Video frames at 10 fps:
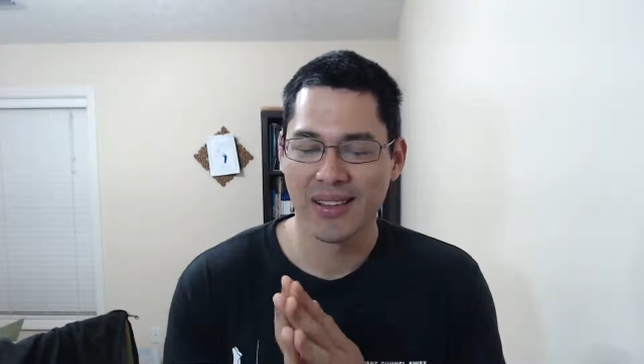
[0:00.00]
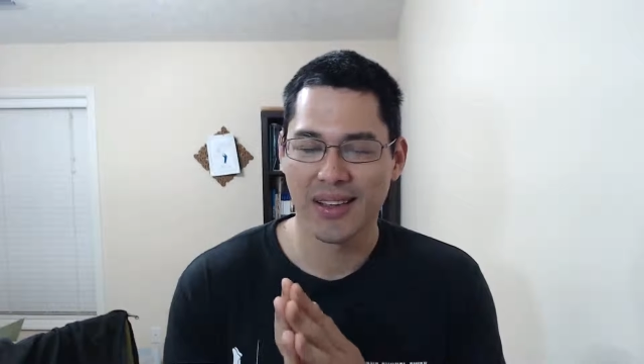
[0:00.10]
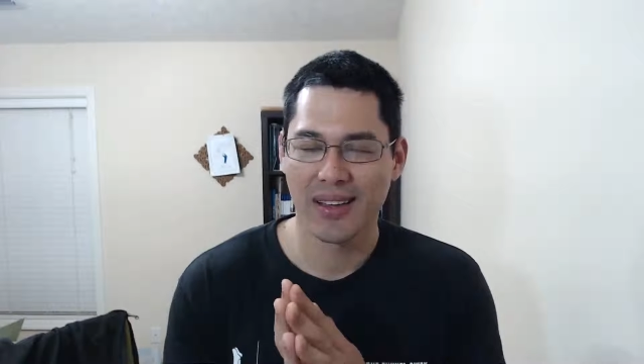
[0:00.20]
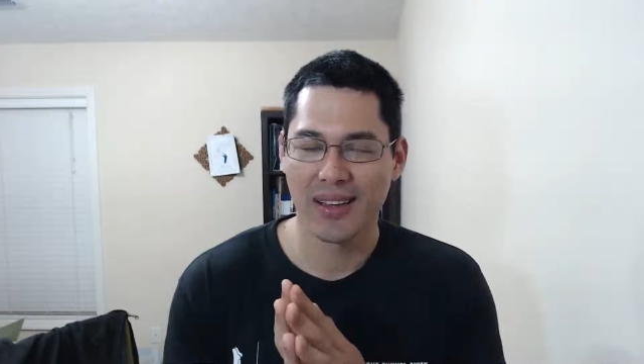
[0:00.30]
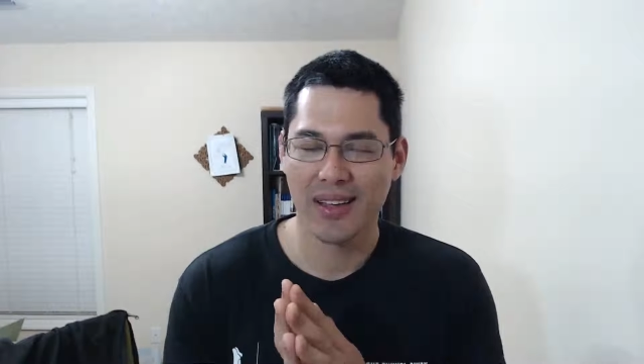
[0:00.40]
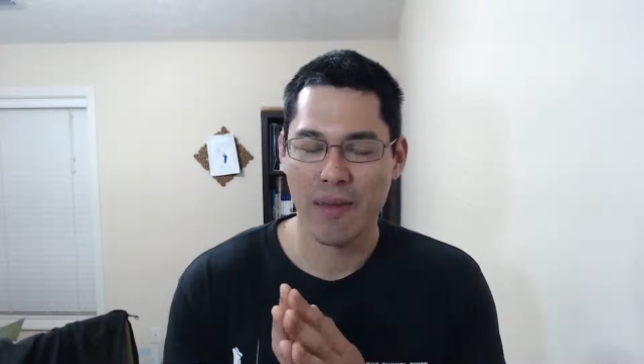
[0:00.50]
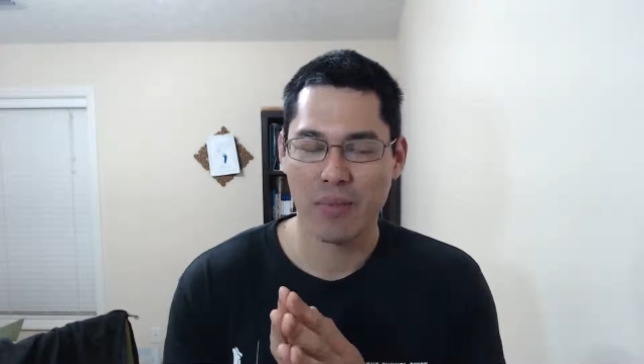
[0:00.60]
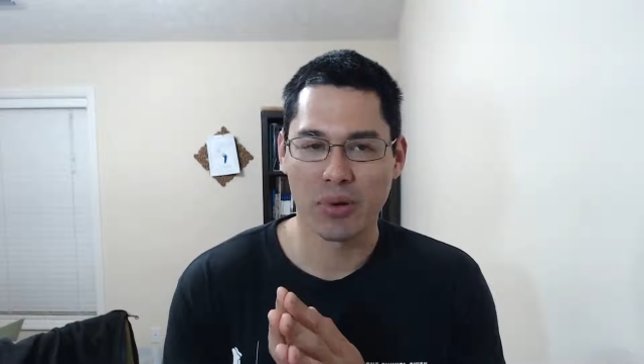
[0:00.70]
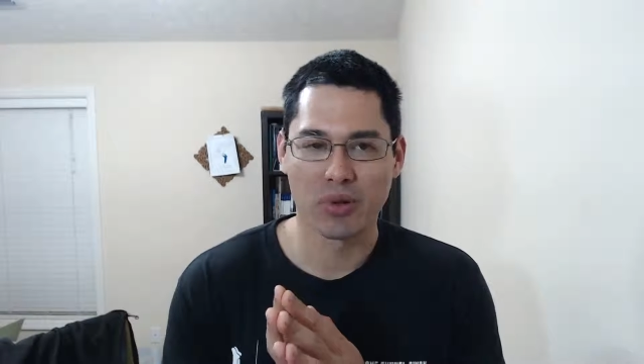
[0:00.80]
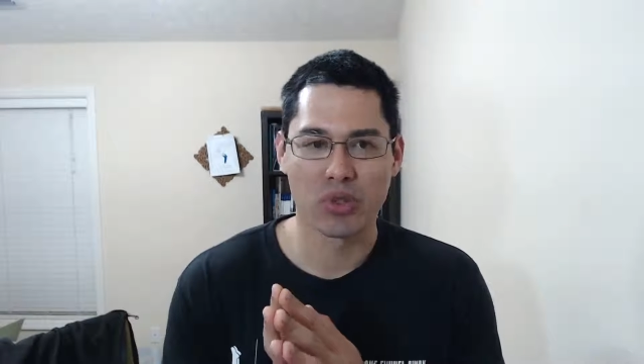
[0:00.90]

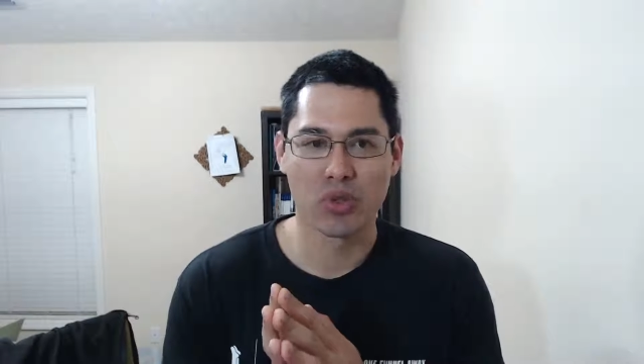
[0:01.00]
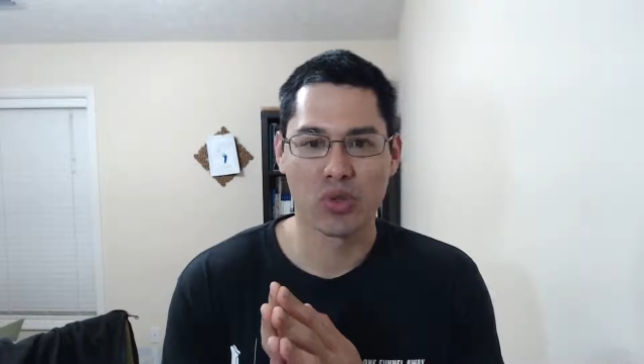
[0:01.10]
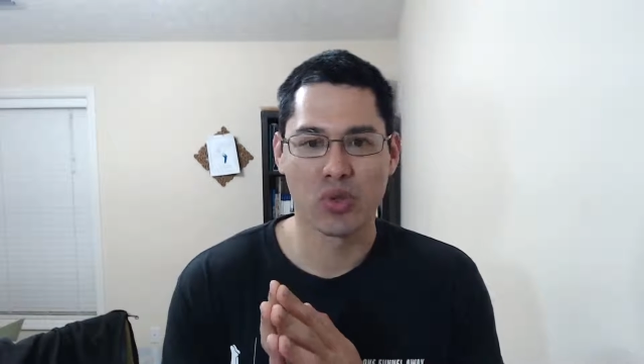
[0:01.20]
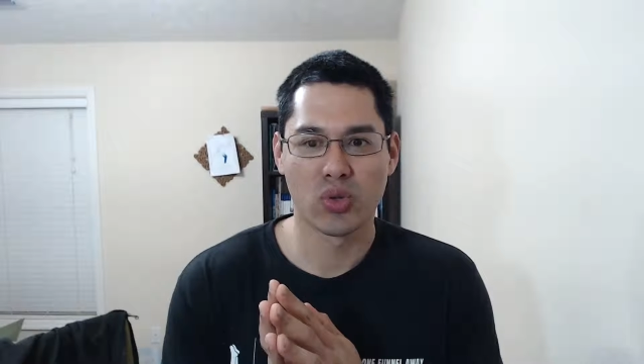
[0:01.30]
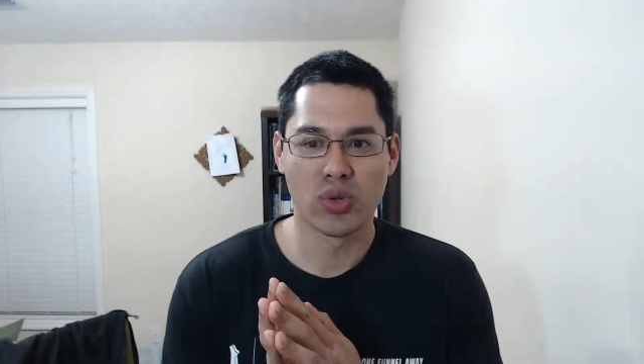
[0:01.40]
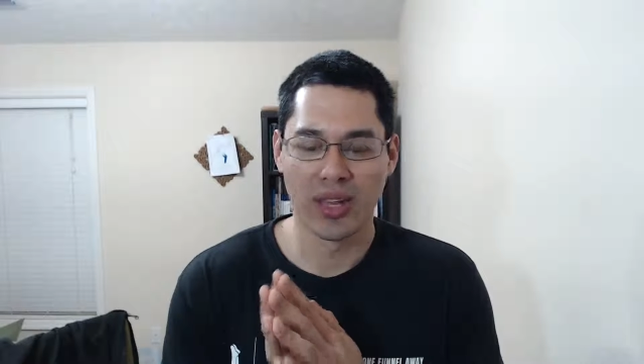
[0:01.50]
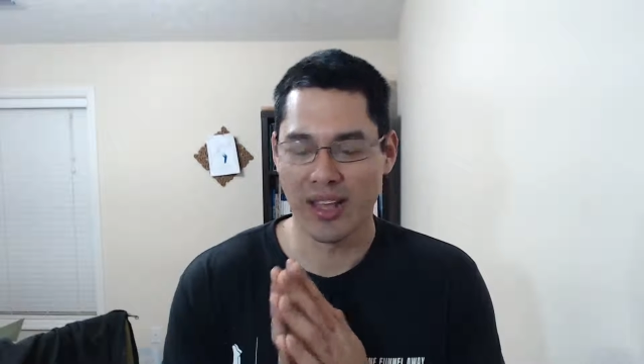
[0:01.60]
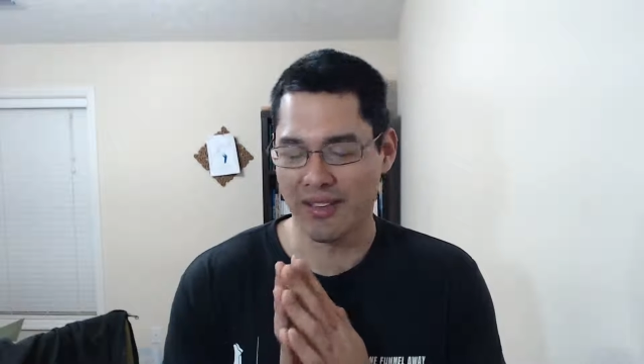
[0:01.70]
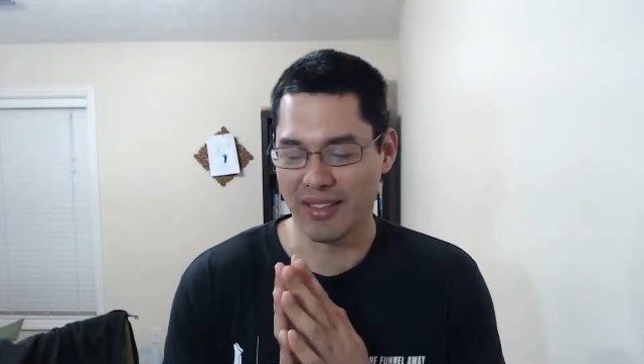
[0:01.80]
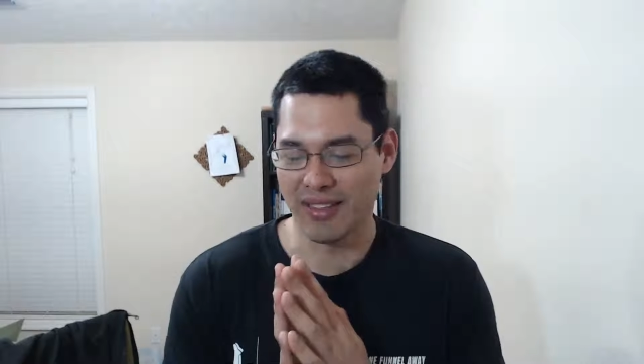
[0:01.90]
April
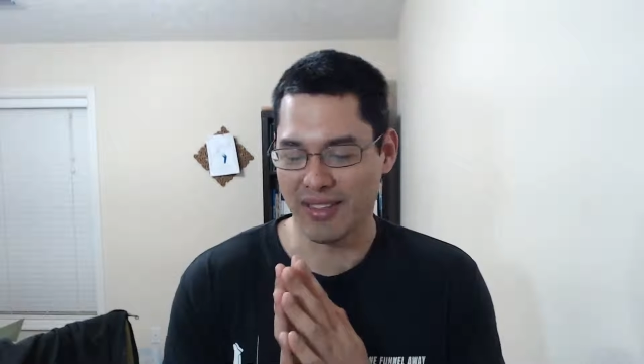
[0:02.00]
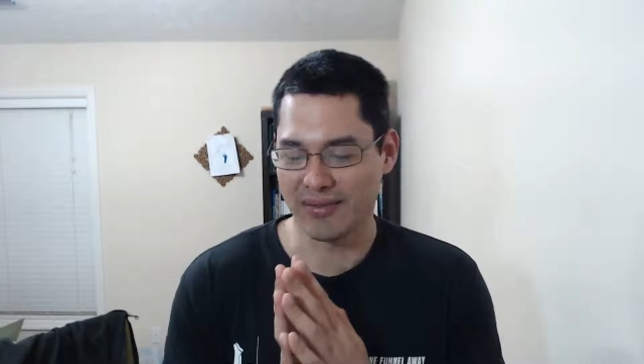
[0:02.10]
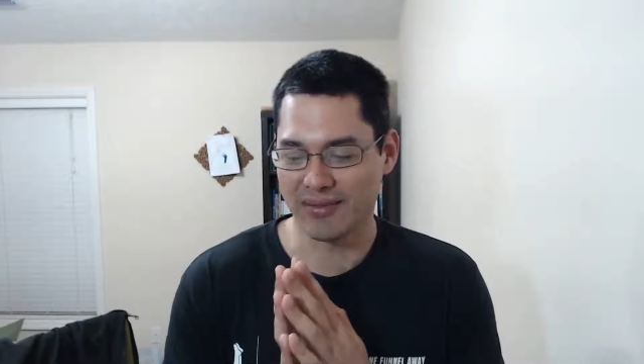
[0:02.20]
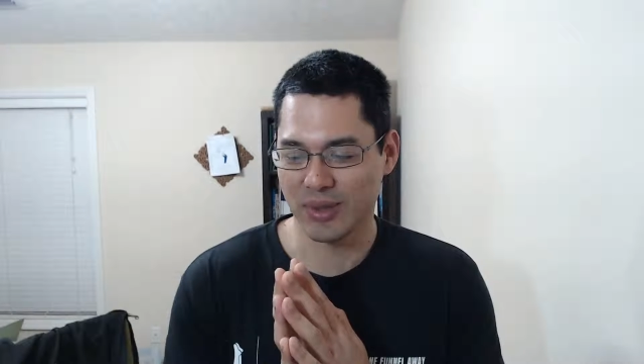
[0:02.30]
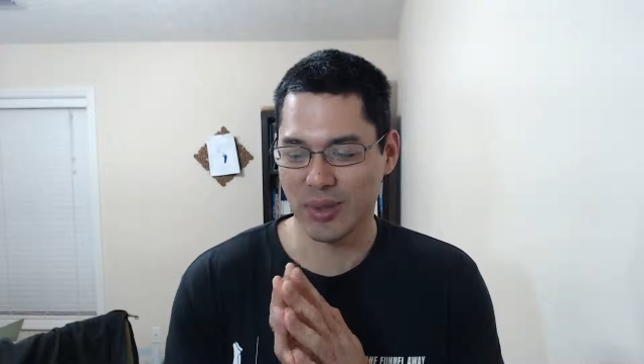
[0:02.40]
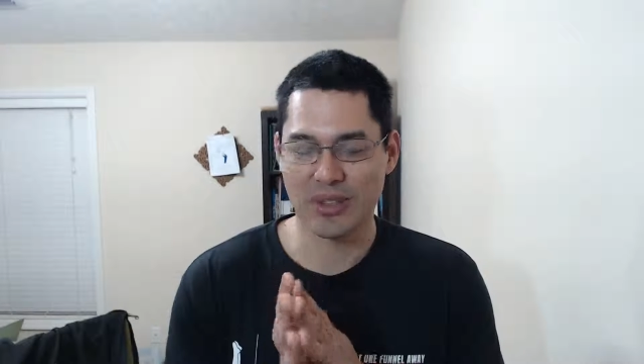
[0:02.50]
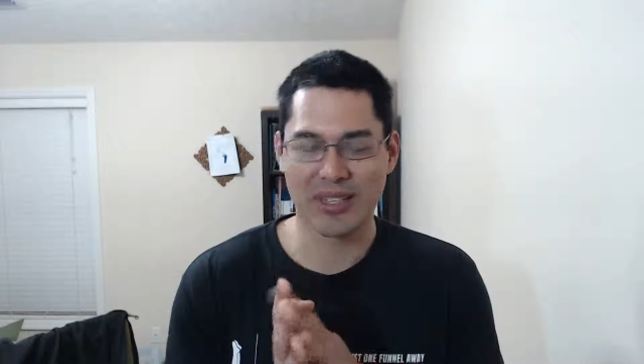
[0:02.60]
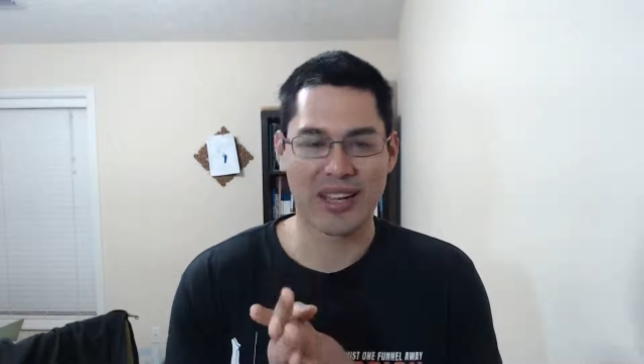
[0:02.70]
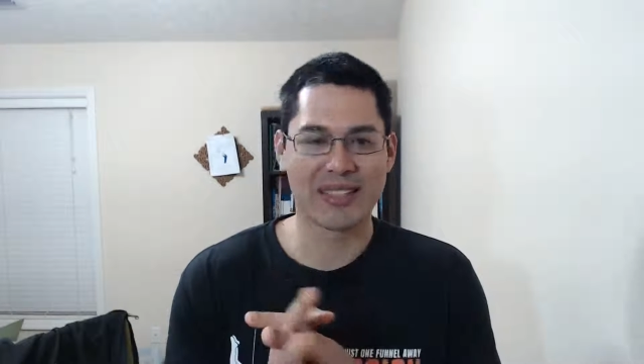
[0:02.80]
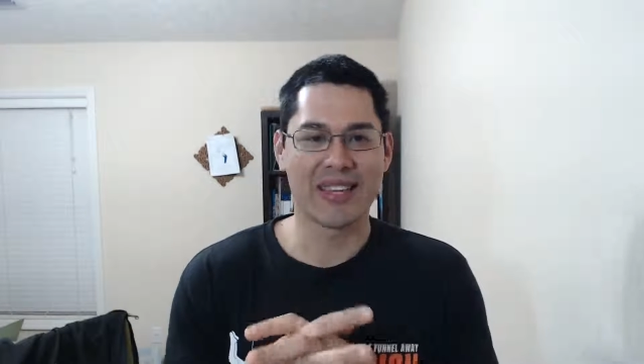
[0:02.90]
11th,
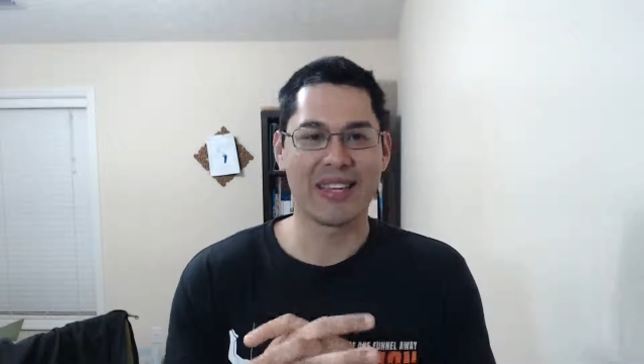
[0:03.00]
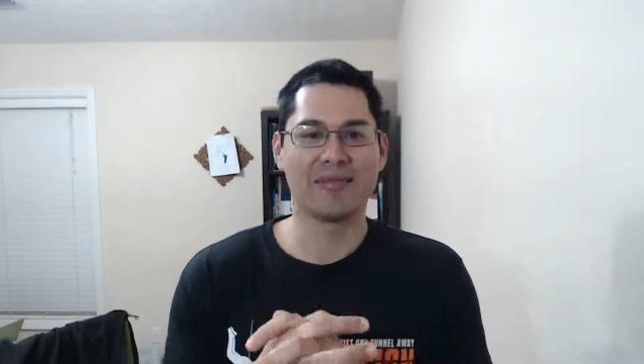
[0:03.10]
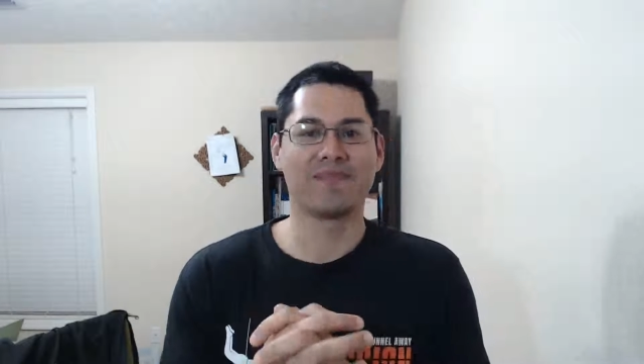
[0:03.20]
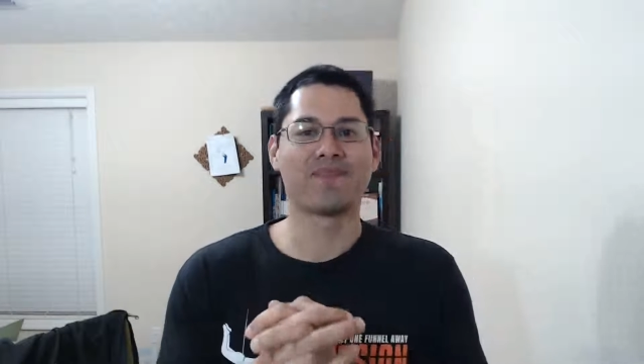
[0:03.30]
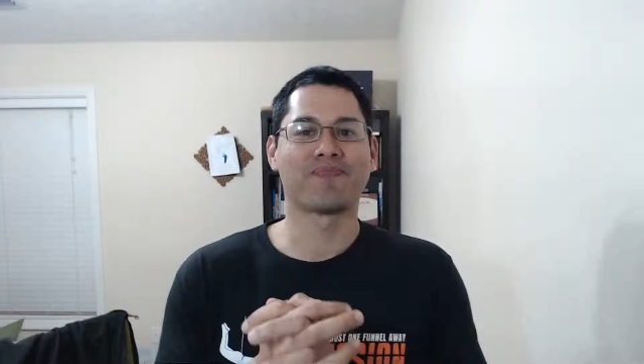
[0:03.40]
2019.